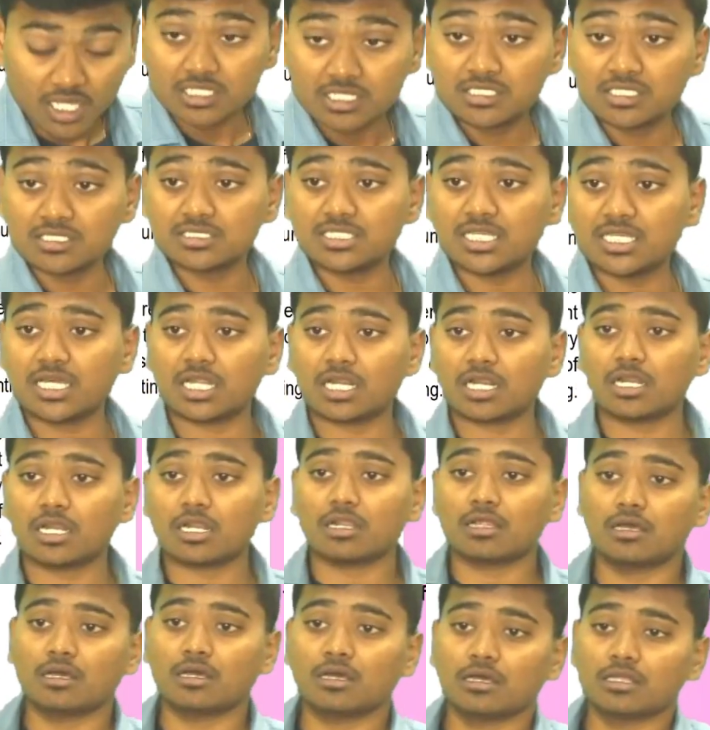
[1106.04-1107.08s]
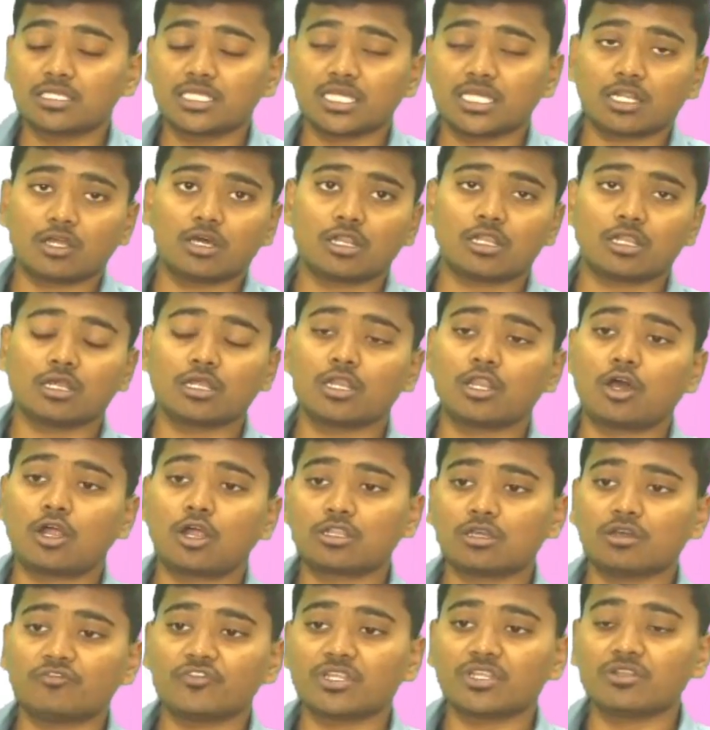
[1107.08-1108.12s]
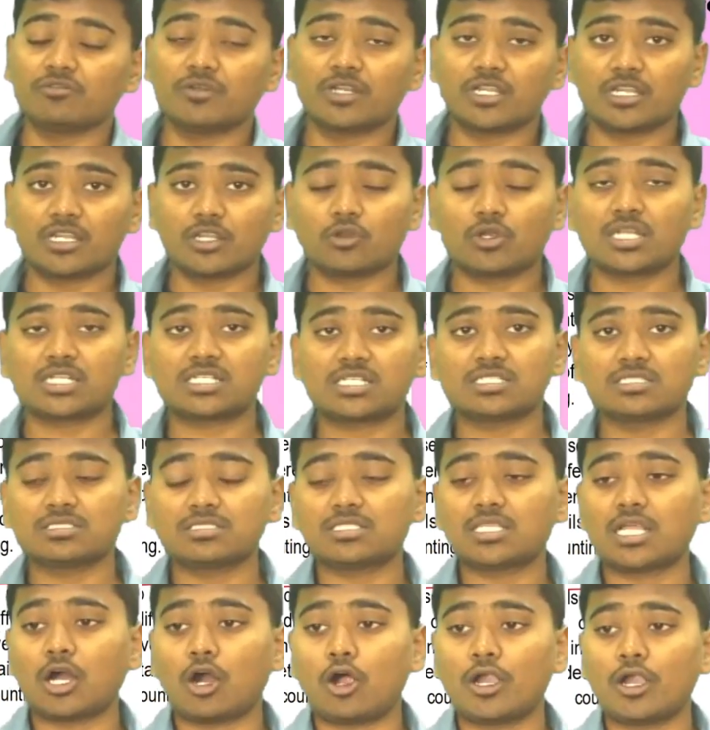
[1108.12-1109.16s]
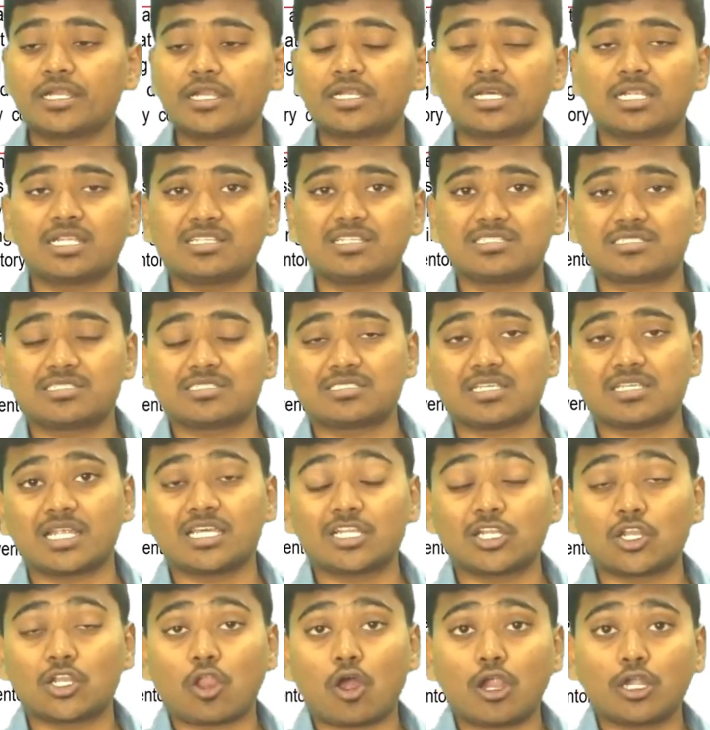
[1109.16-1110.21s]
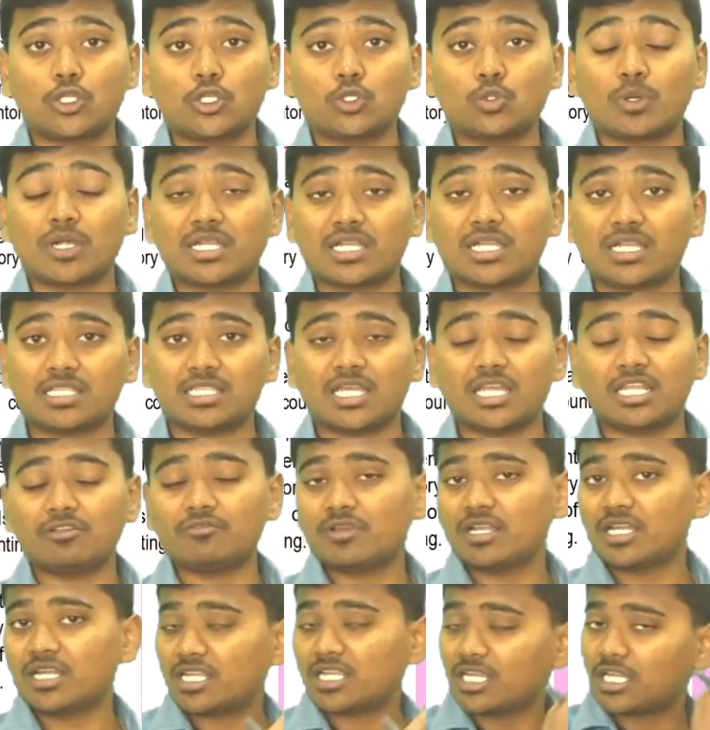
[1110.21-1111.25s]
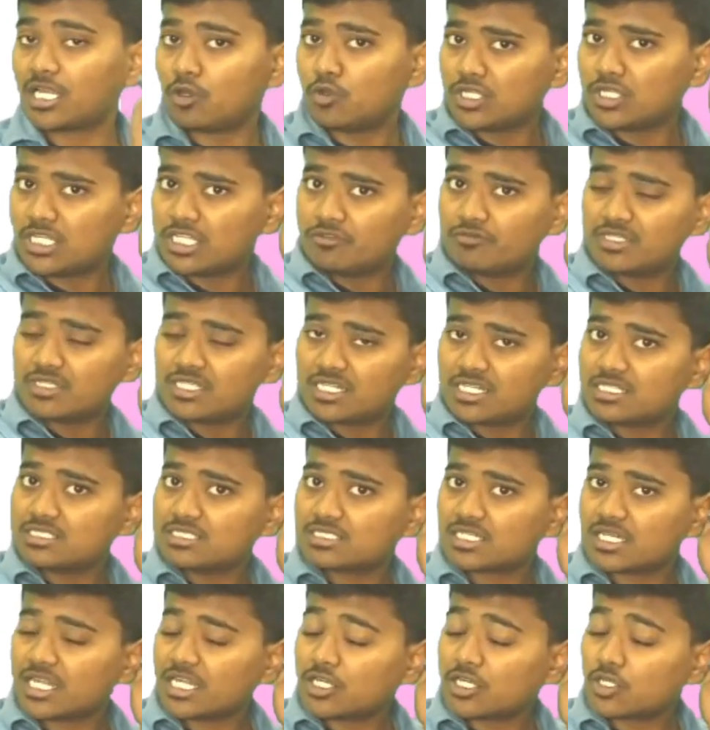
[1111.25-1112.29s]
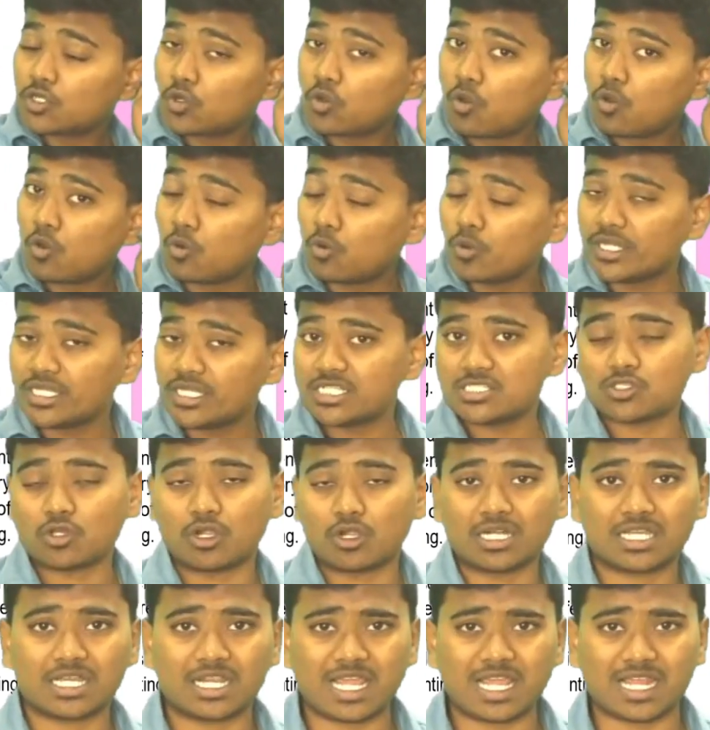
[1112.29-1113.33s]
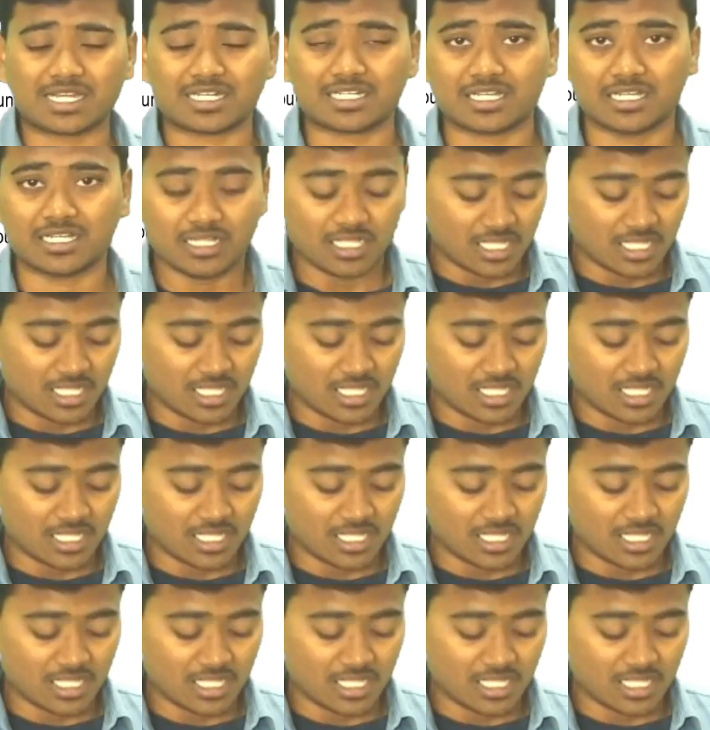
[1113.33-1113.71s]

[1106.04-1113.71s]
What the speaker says: since there are a lot of inventory locations, the auditor is deciding not to attend the inventory counting. Whether it is correct? No, it is not correct.